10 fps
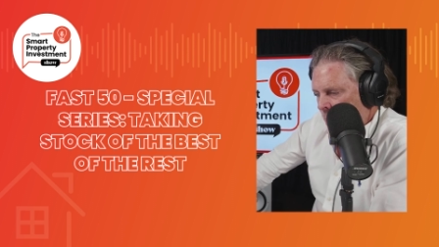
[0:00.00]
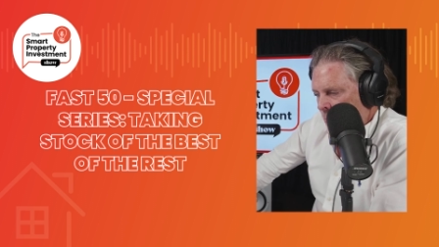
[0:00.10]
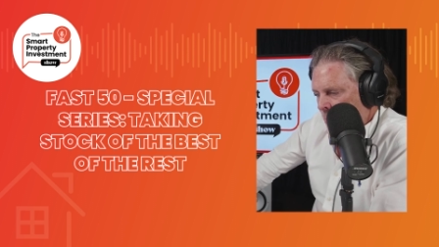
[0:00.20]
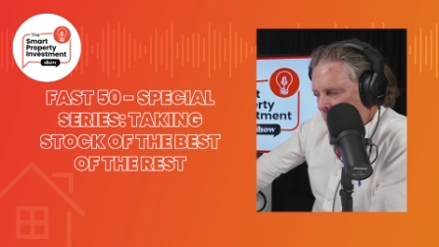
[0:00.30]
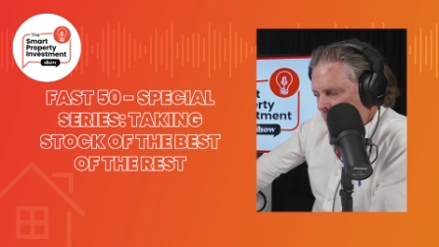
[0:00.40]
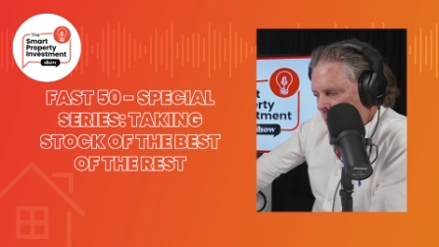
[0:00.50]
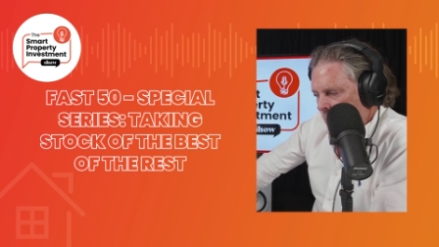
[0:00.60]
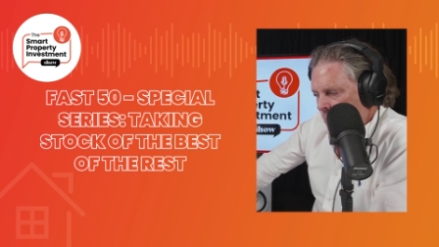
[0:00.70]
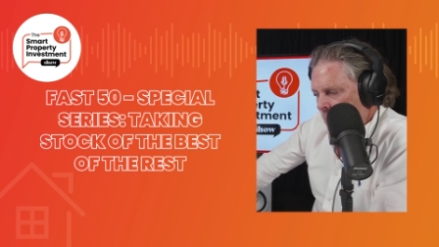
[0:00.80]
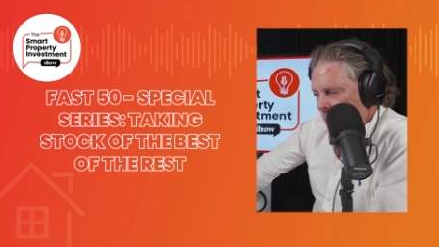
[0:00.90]
many,
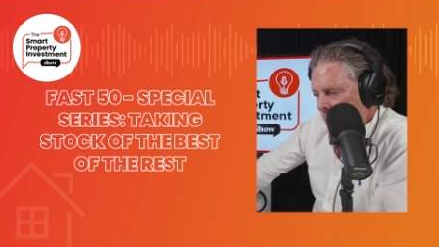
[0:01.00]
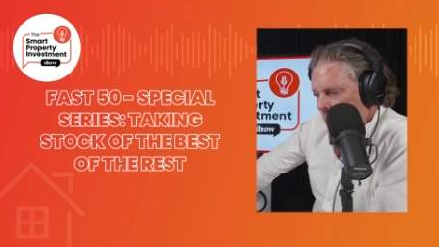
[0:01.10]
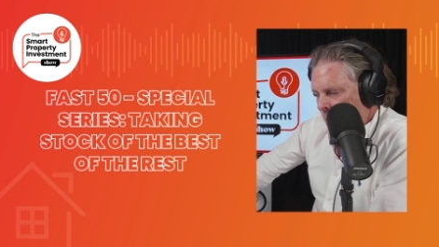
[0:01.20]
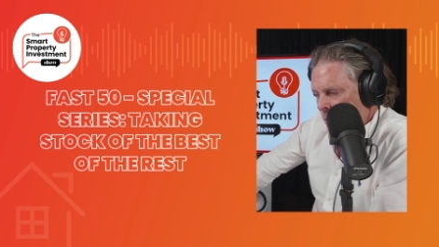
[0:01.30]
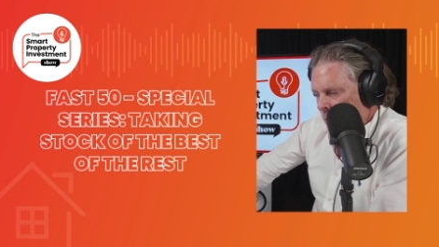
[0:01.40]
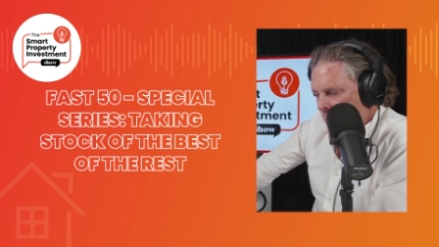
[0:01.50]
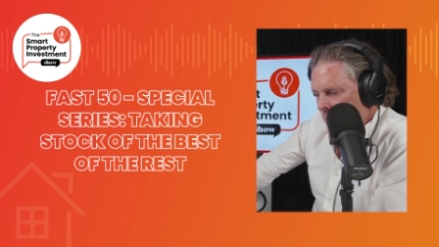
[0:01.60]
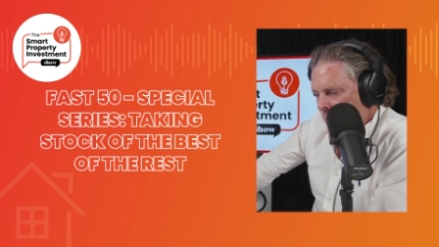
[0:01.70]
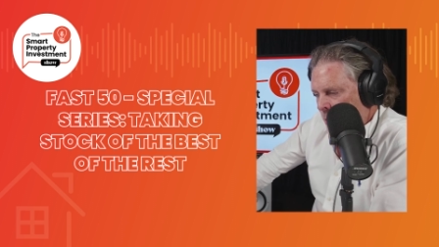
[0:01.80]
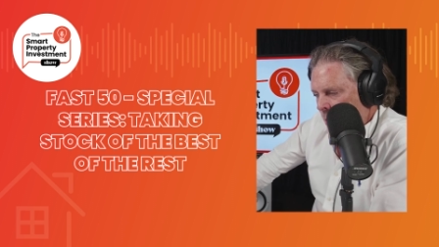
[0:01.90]
many, many other
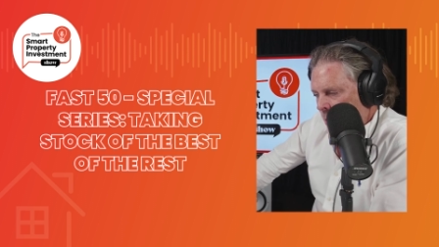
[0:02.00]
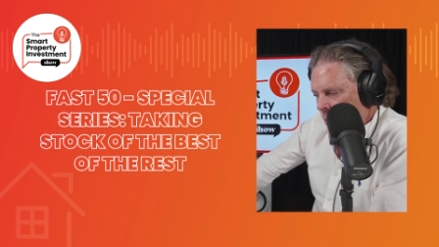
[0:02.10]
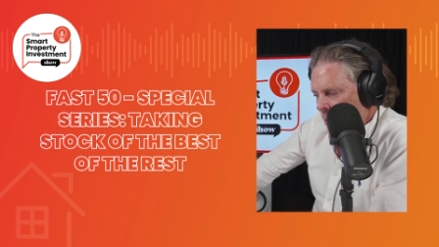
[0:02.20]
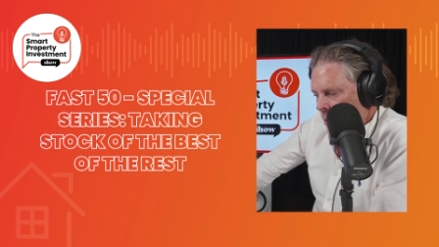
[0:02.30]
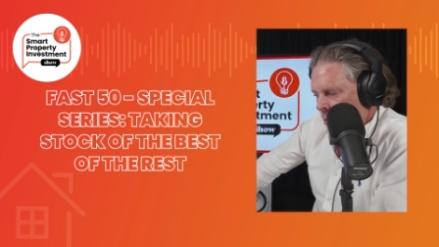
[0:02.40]
suburbs here.